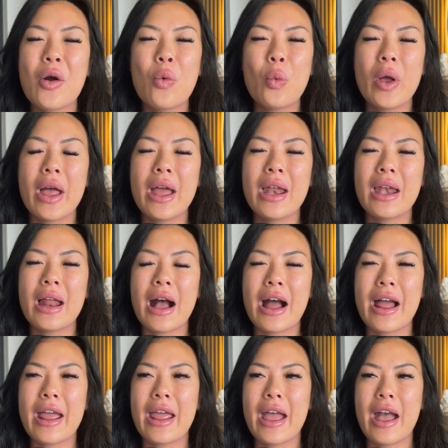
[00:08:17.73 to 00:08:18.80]
when
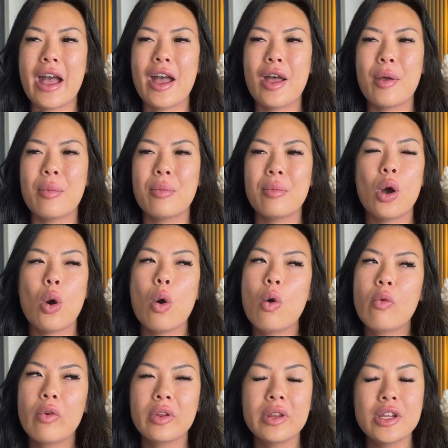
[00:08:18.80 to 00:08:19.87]
I am
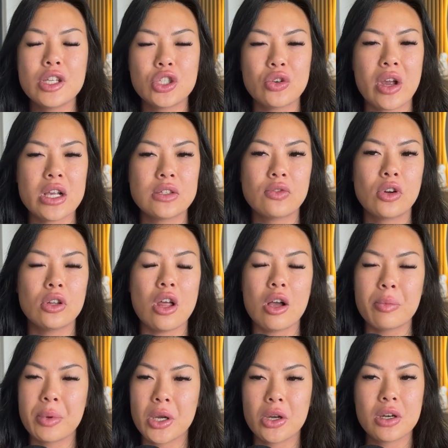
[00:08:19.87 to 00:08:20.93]
overly stressed for a long
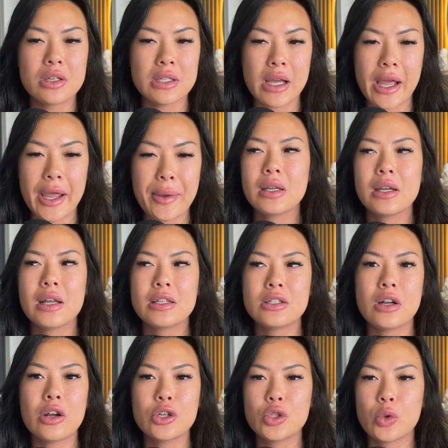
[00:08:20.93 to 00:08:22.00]
period of time. It's
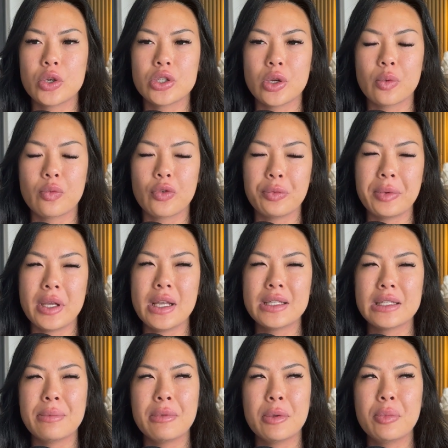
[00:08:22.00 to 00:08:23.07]
not short term for me.
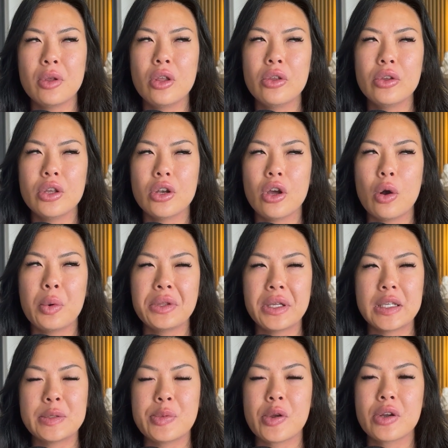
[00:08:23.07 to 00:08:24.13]
Some people, you know, when they
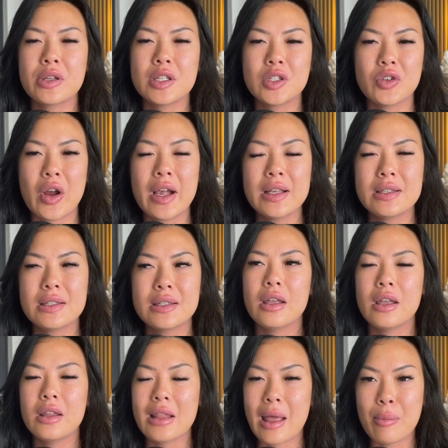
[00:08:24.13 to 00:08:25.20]
experience stress
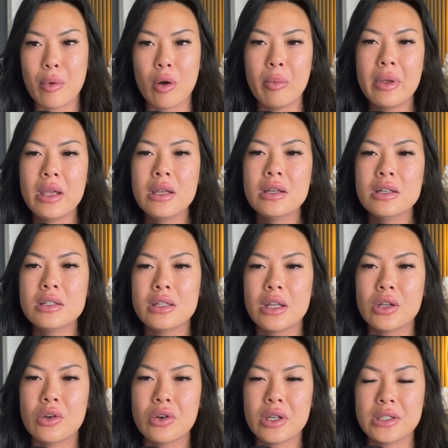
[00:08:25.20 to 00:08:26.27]
in that moment, they
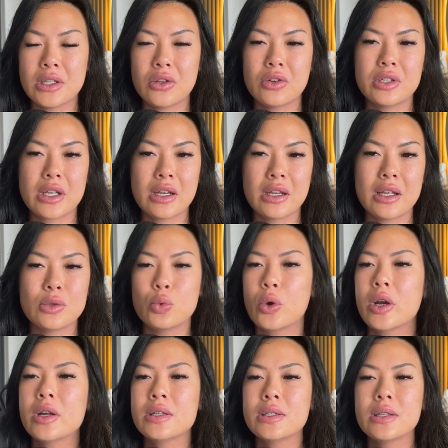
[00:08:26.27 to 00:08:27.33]
notice that their skin gets
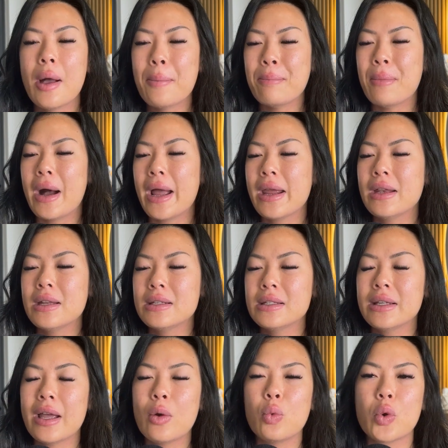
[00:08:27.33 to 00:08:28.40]
worse. Mine doesn't
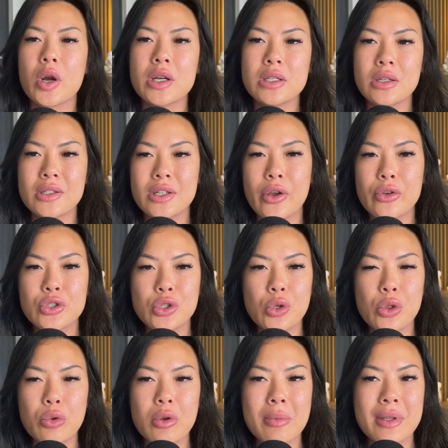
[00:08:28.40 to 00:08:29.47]
get worse until two,
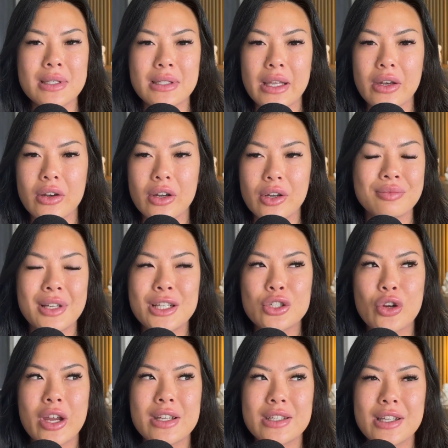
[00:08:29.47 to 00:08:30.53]
three months later. It's
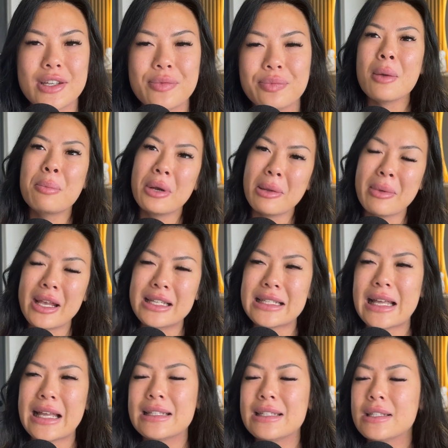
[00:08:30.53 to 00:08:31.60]
crazy, but it makes
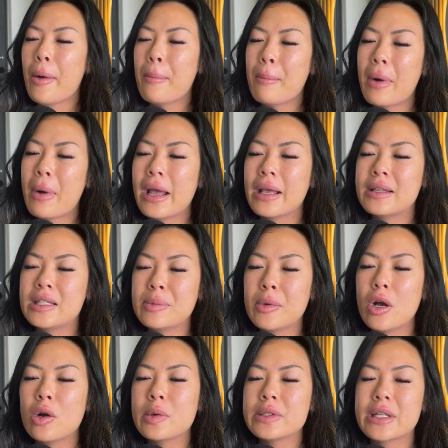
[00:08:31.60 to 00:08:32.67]
sense. My eczema
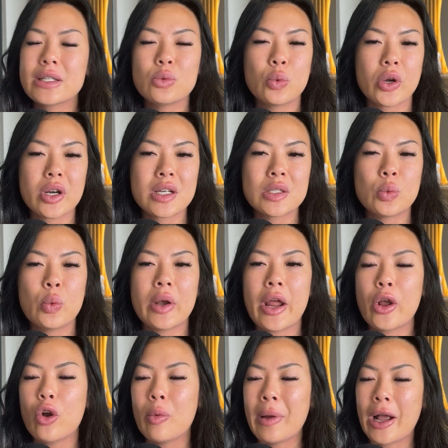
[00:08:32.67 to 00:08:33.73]
always gets worse when I
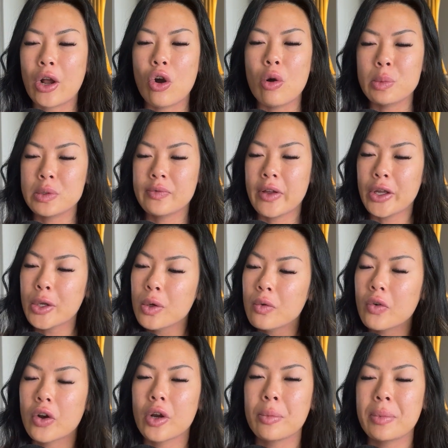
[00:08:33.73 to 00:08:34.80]
go back home to
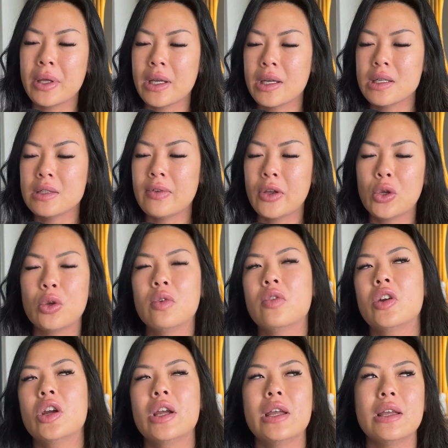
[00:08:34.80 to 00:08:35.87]
Vancouver, because
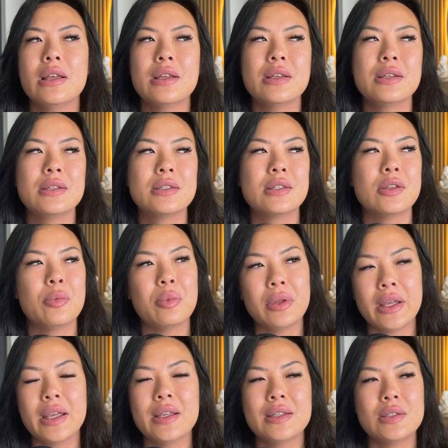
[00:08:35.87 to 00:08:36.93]
Vancouver is the
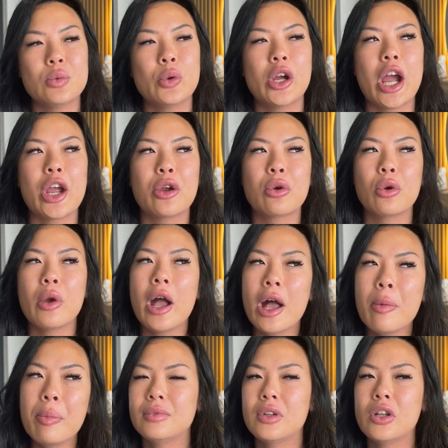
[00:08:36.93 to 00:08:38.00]
place where I grew up,
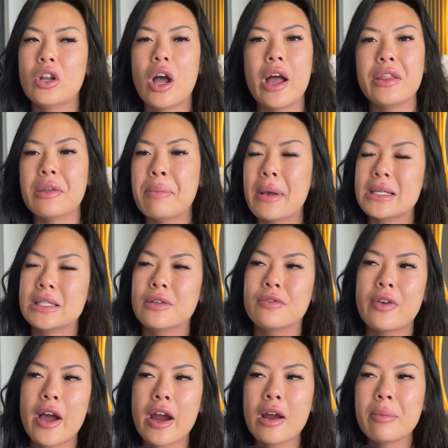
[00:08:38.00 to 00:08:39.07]
not in the best
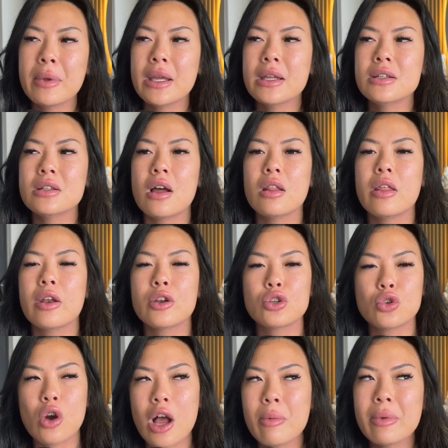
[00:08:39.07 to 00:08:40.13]
environment, a lot of
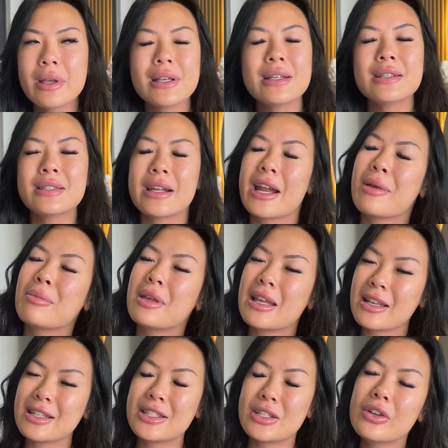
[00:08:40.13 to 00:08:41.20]
traumas that I'm
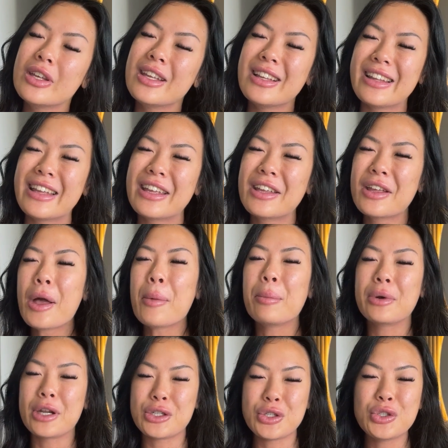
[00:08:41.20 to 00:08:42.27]
still healing. But I
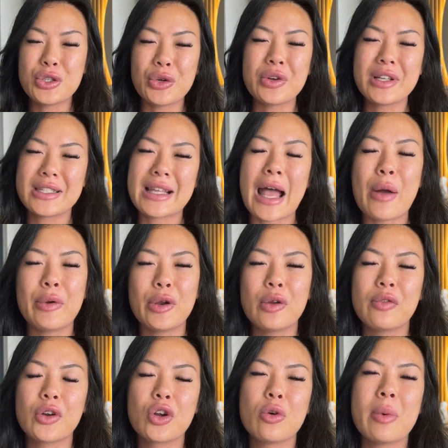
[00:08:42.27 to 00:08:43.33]
do notice that whenever
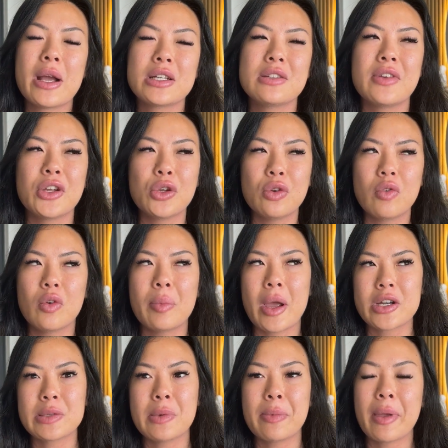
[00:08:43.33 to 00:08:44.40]
I go back to Vancouver, back
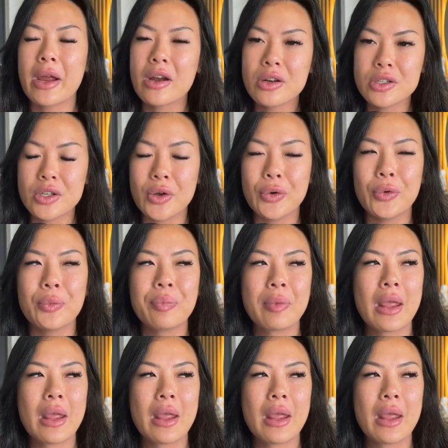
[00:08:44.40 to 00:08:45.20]
to my parents' home,